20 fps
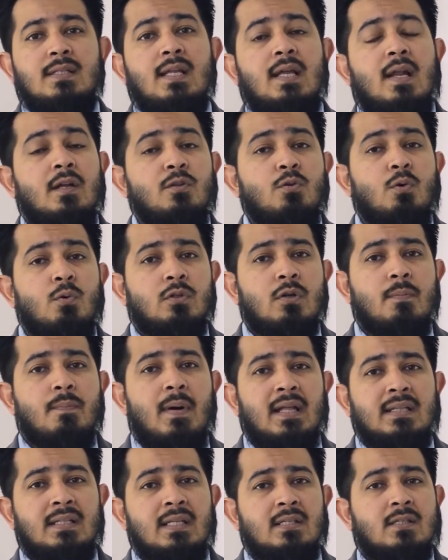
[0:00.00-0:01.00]
Then I talked
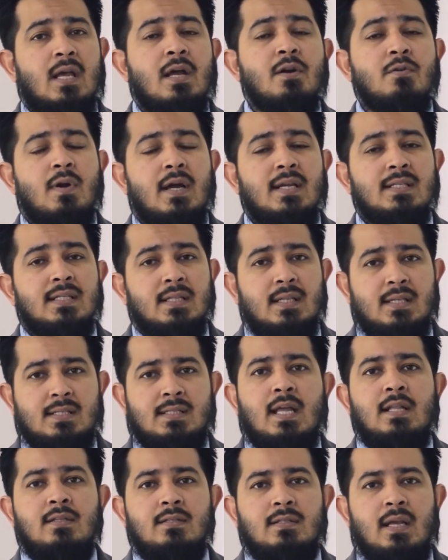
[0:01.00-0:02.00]
about the sunrise and the
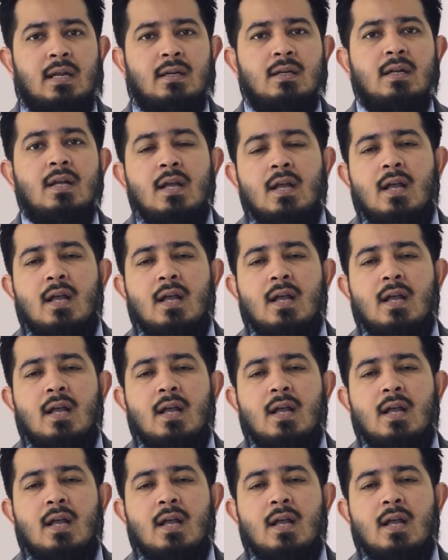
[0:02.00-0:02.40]
sunset.